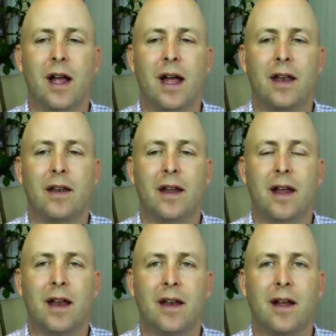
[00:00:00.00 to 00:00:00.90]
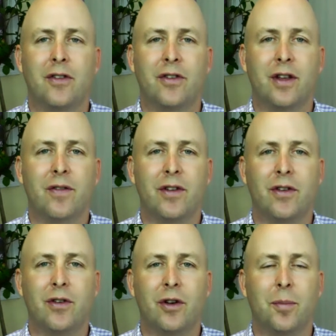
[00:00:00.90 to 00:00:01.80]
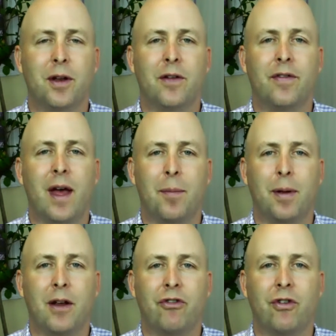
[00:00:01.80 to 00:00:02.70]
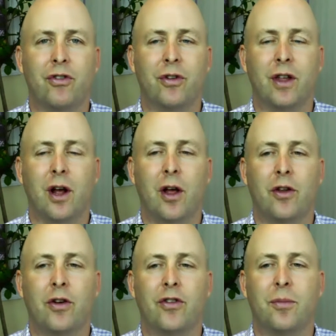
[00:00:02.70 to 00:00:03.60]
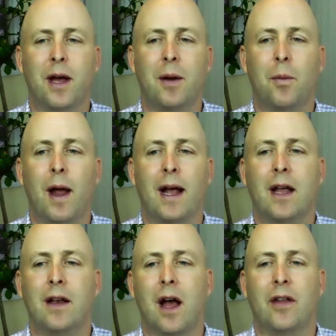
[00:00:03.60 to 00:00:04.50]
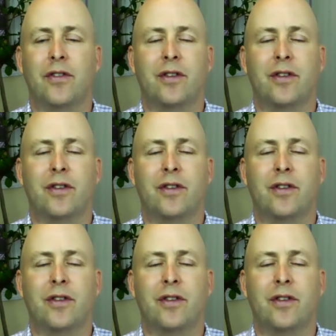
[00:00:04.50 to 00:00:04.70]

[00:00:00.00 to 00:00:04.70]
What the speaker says: And just give us a little bit of that picture so that others might recognize